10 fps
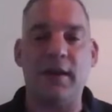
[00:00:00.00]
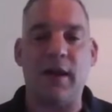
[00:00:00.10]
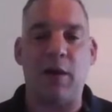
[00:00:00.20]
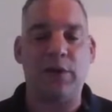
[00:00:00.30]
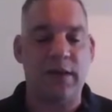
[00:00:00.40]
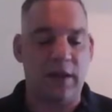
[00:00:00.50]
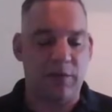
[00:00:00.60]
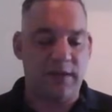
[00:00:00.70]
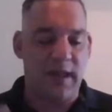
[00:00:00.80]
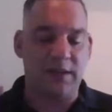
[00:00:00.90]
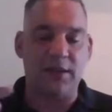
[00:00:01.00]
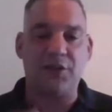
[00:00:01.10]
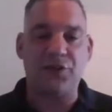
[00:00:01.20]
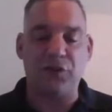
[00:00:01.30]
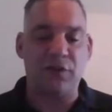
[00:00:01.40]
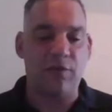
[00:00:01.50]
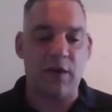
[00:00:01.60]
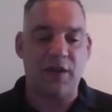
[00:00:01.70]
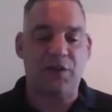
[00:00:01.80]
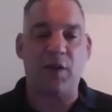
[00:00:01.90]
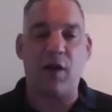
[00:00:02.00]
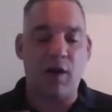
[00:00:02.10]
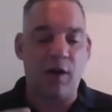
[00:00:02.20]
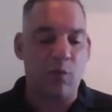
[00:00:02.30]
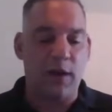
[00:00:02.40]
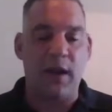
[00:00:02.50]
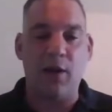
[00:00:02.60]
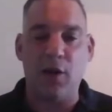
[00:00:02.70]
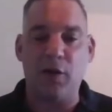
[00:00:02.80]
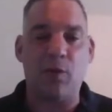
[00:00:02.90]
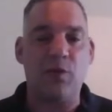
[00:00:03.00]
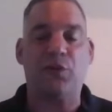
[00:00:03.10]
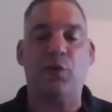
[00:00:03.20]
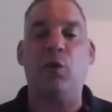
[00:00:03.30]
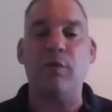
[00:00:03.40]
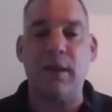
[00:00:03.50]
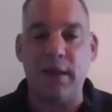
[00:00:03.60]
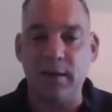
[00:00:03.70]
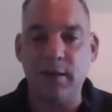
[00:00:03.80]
I will tell you exactly the truth of what I saw, what I heard, what was told to me,